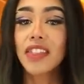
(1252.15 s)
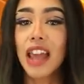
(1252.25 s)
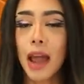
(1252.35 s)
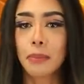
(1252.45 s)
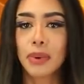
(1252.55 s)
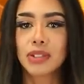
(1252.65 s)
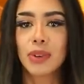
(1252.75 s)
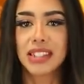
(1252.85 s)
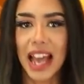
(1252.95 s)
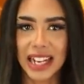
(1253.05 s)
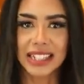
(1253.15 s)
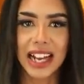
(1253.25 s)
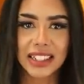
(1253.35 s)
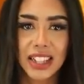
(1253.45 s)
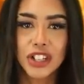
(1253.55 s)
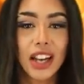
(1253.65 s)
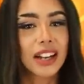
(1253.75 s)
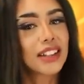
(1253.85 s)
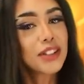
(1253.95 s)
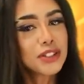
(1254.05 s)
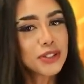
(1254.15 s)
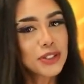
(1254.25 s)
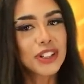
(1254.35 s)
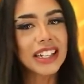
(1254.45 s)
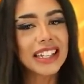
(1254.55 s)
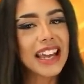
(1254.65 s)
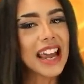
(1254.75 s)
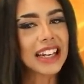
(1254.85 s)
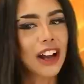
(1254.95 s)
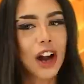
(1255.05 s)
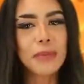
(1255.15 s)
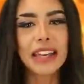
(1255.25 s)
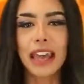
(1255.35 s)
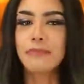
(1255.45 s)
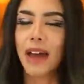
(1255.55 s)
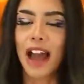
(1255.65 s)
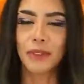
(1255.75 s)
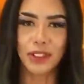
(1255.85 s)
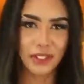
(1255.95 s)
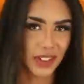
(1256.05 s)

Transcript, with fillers: and the Empress was exiled. She got a little too greedy and karma came back with a